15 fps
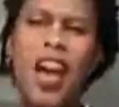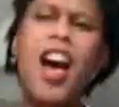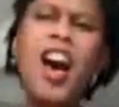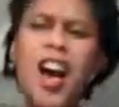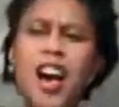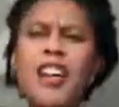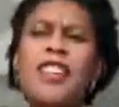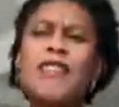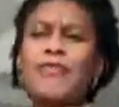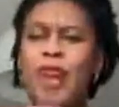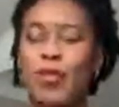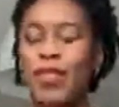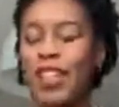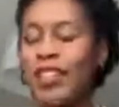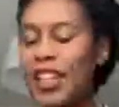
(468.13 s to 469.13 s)

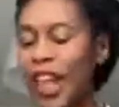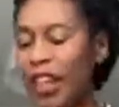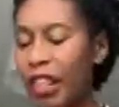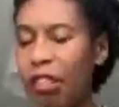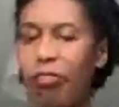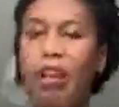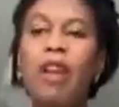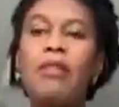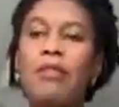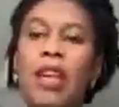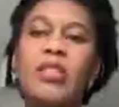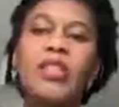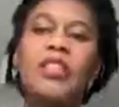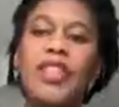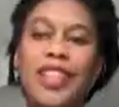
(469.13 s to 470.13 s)
I'm just like throwing my
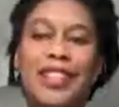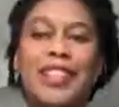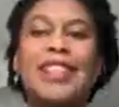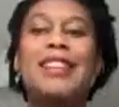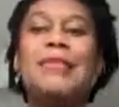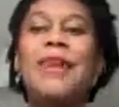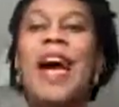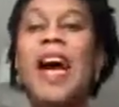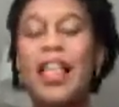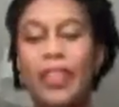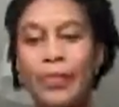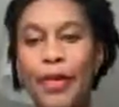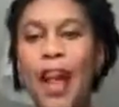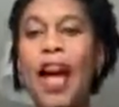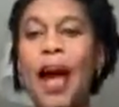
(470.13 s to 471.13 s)
toys a little bit out of the
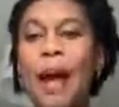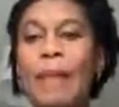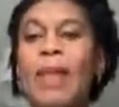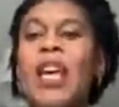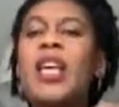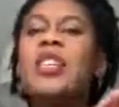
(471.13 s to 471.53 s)
pram.